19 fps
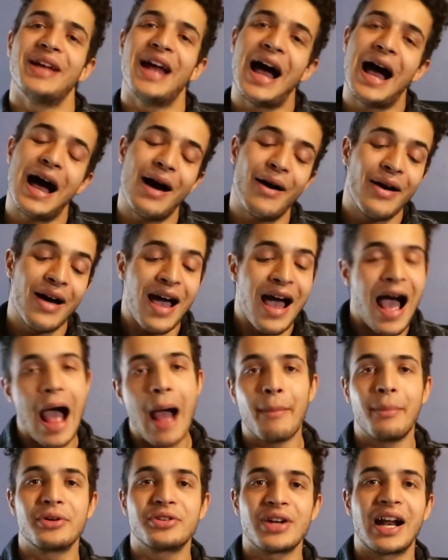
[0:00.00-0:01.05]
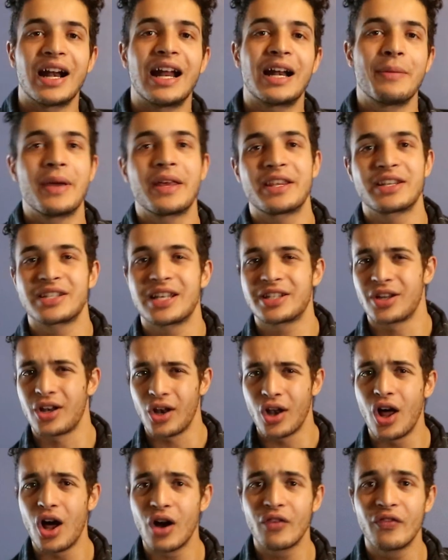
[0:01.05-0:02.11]
Now, I'm going to try not to make this such a
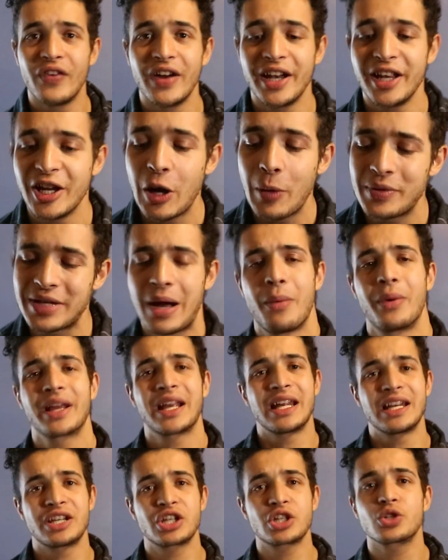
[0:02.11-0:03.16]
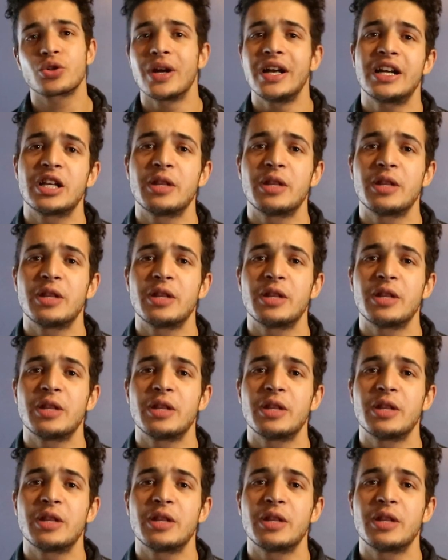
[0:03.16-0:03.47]
long video because I want to get straight